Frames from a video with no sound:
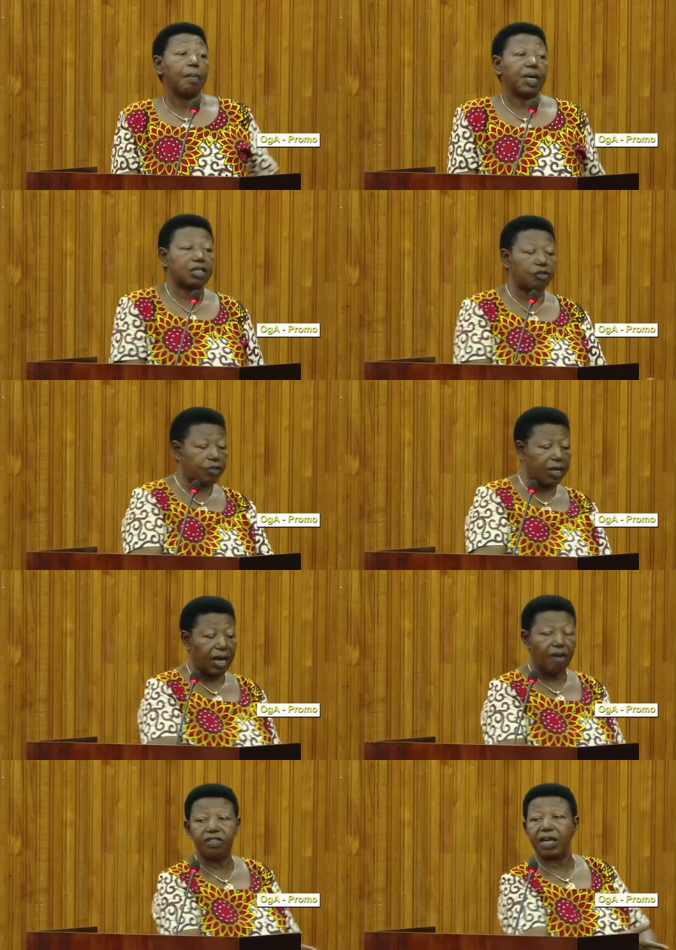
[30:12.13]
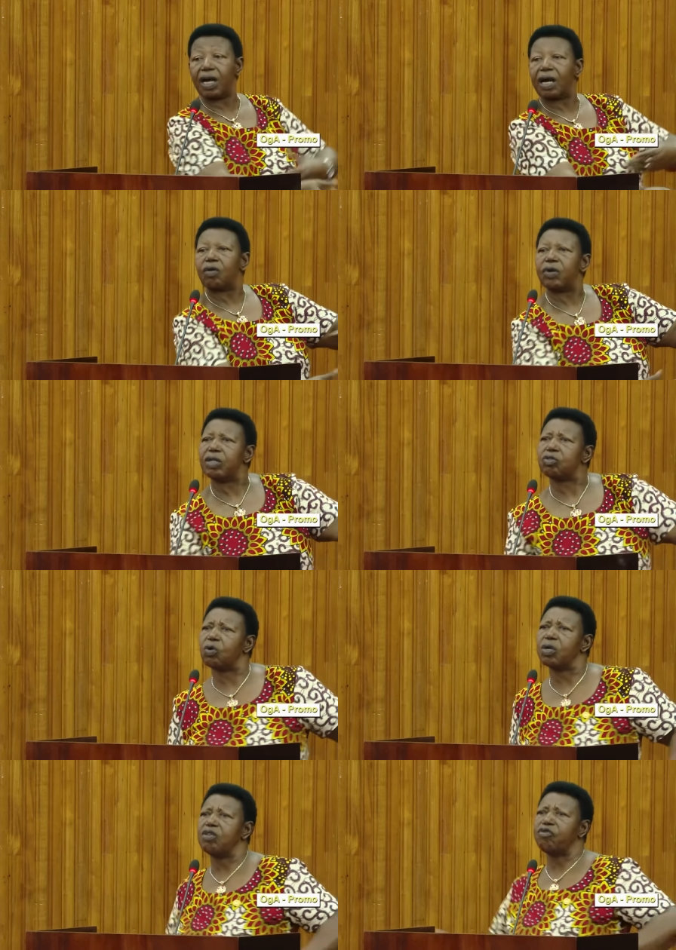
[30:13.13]
But if they have their
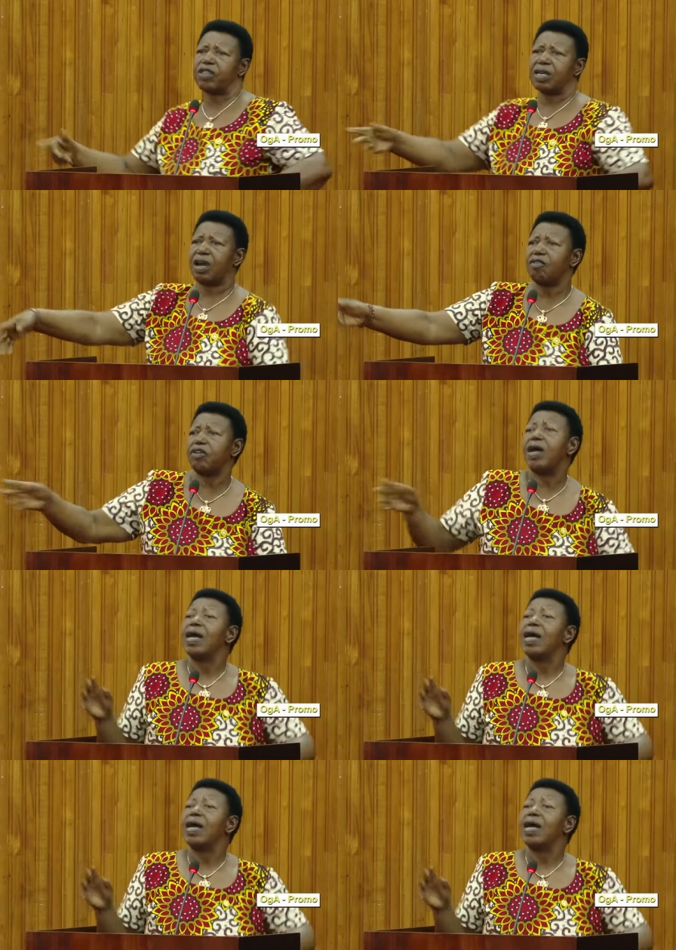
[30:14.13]
currento, if they have,